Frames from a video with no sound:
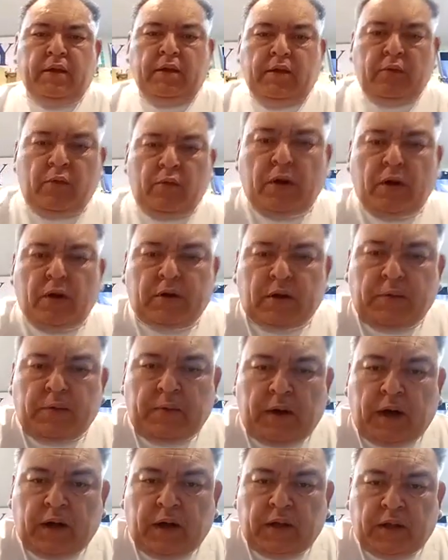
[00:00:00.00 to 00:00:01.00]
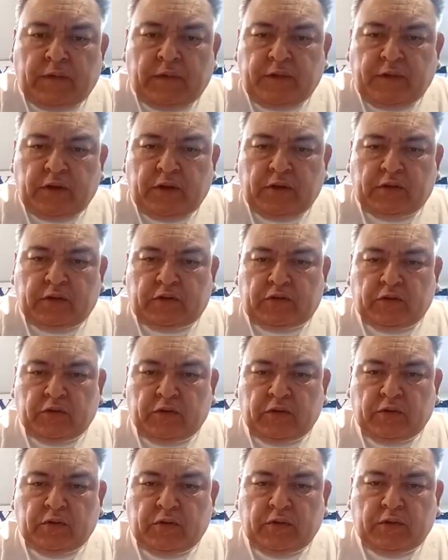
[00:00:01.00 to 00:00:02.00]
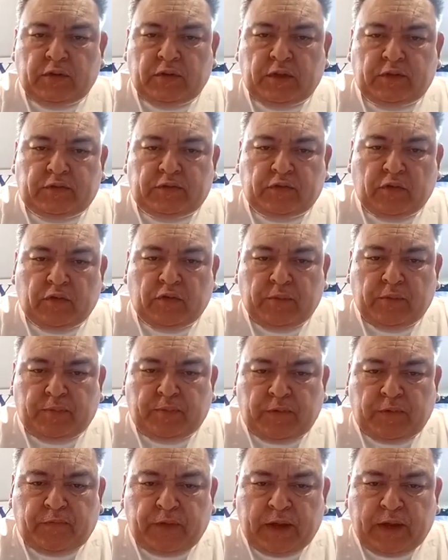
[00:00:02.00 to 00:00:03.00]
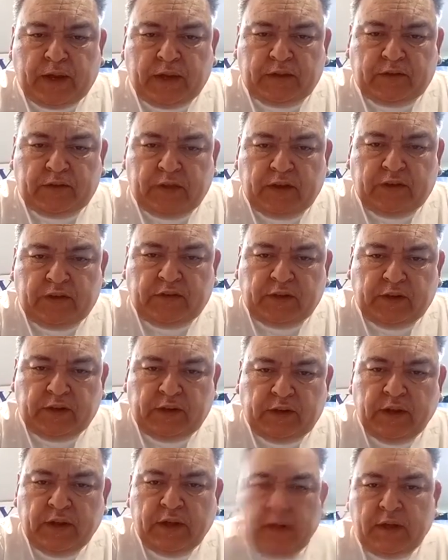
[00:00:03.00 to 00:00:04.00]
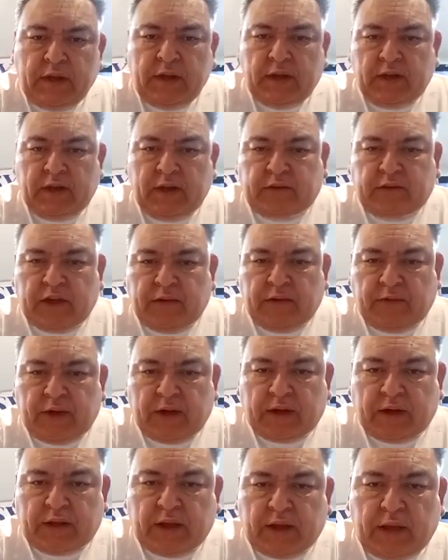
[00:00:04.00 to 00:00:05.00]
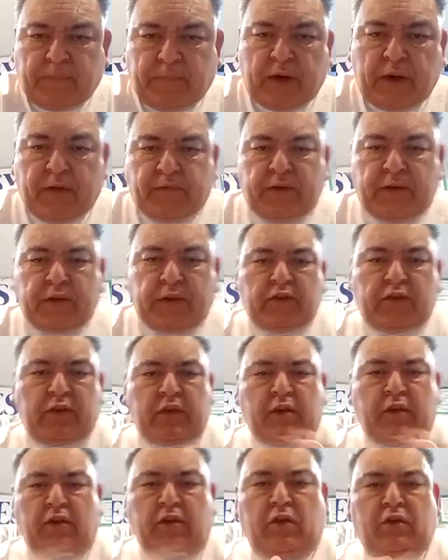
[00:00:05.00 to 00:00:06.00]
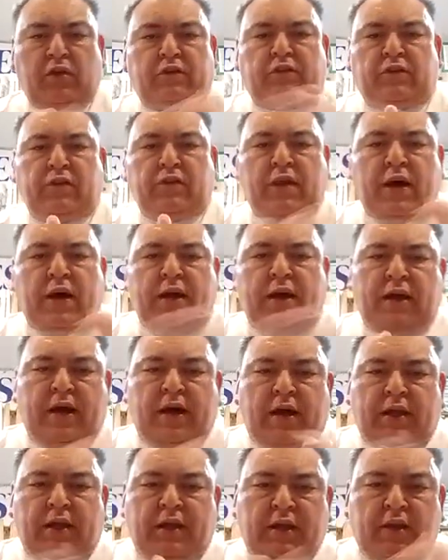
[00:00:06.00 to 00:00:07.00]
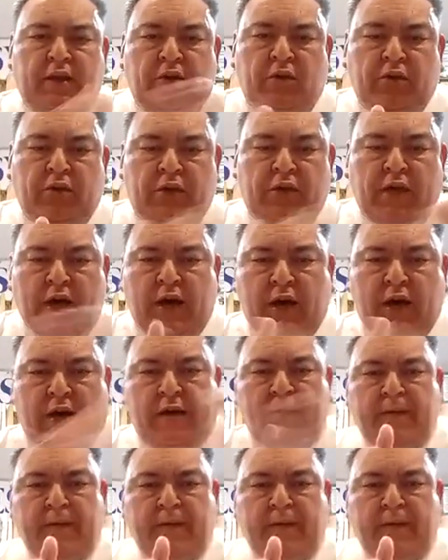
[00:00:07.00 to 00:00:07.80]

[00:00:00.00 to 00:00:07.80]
Welcome amen. all of you to the Zoom prophetic teaching Let's give a clap offering to the Lord tonight. Hallelujah.